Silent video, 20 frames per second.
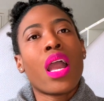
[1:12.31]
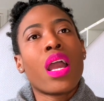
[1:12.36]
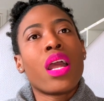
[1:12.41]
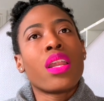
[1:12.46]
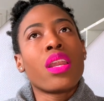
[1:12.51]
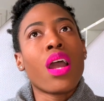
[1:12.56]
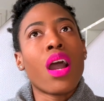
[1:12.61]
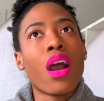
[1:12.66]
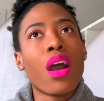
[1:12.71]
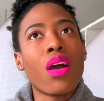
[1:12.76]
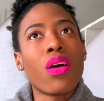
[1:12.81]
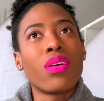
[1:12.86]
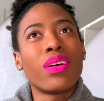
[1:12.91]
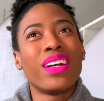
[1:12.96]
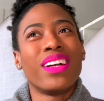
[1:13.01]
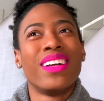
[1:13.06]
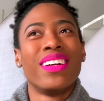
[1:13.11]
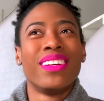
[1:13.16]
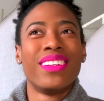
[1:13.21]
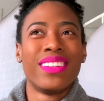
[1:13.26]
No,
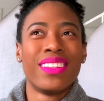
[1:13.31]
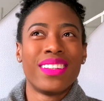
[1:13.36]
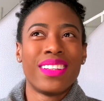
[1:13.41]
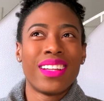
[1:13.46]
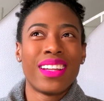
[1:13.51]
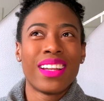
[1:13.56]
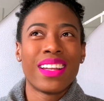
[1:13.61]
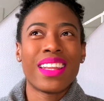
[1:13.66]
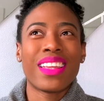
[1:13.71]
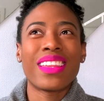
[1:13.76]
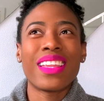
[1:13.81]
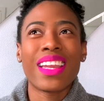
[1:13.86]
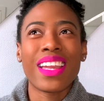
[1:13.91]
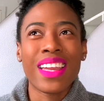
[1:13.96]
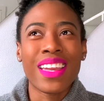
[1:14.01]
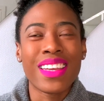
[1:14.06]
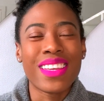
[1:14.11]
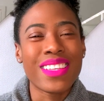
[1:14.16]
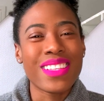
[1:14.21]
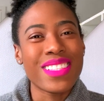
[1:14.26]
the
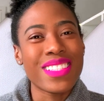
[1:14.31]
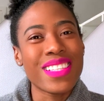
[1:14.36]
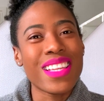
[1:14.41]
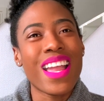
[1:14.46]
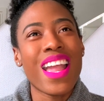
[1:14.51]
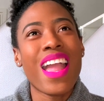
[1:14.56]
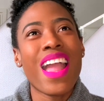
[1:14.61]
thing is,